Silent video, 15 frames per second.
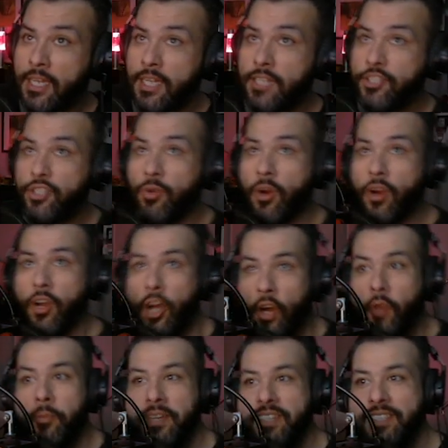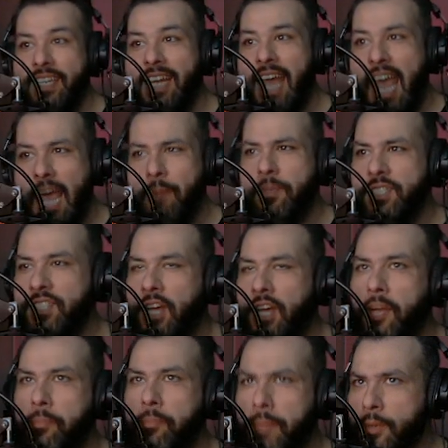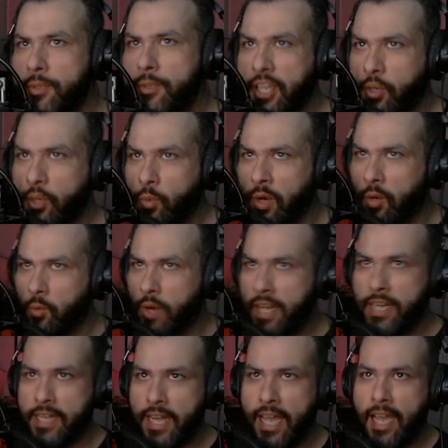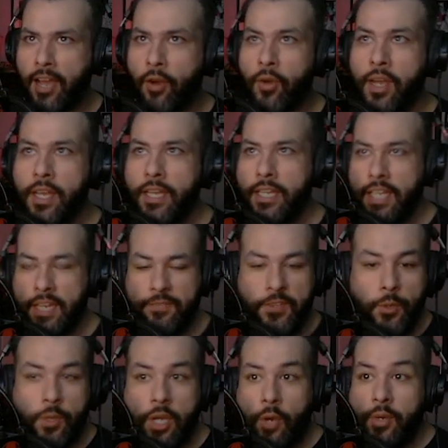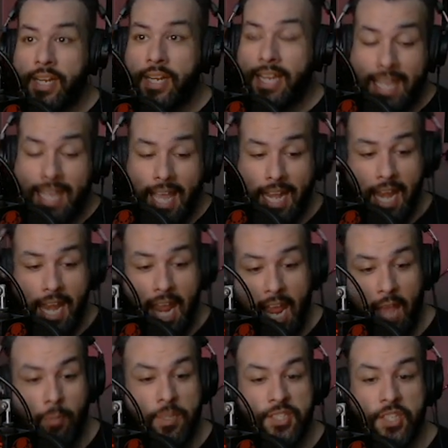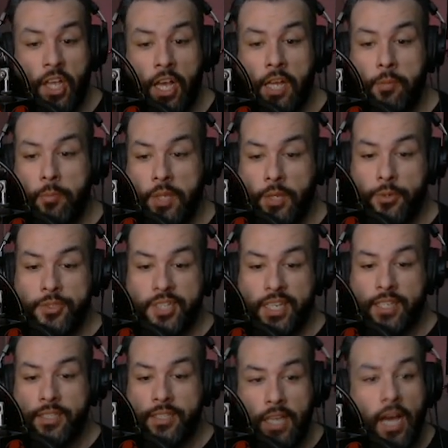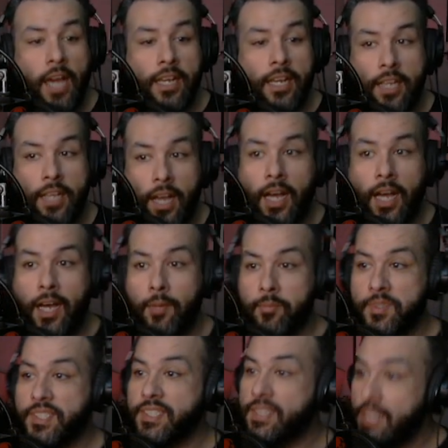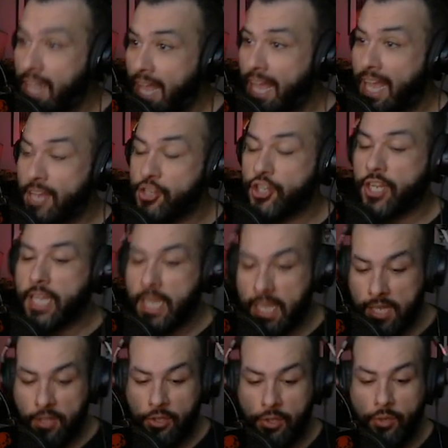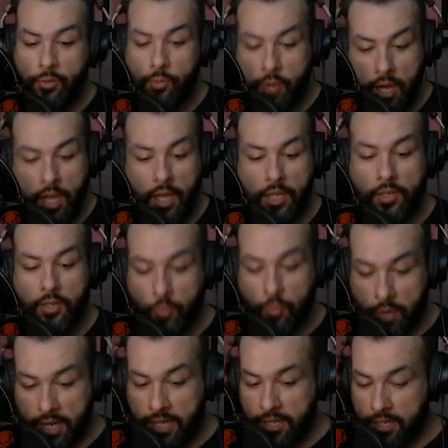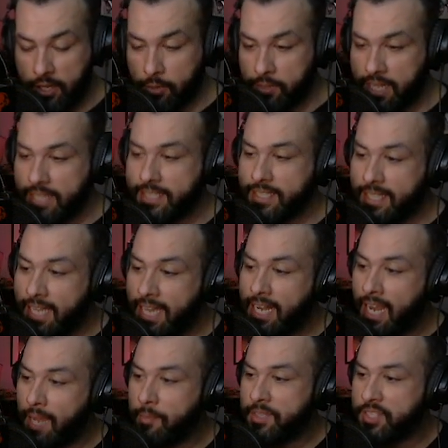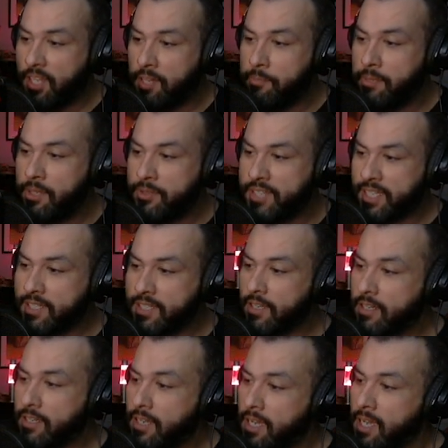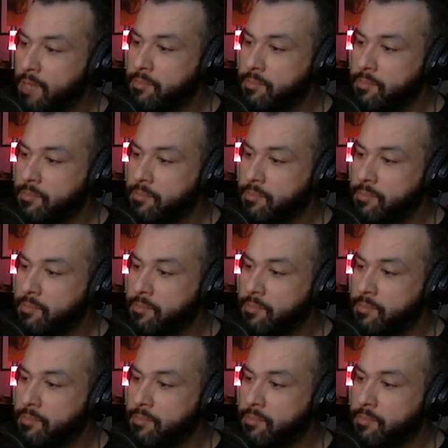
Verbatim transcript: to our homies at Amazon Music, where right now, if you go to getamazonmusic.com slash kill rock radio, that's getamazonmusic.com